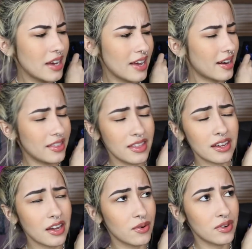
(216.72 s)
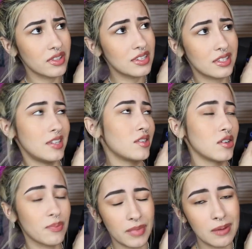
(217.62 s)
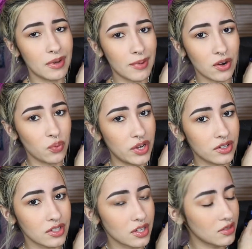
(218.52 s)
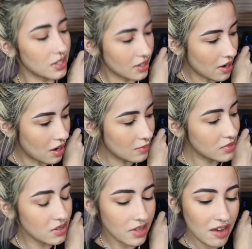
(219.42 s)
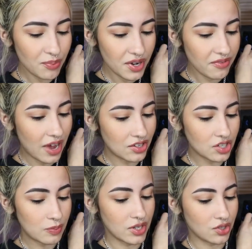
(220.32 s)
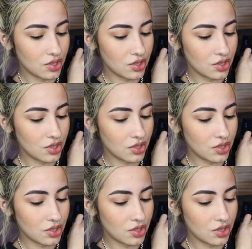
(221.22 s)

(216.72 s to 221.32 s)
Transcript: and I think I ordered this and it took maybe about a week or so to come, so they have pretty fast shipping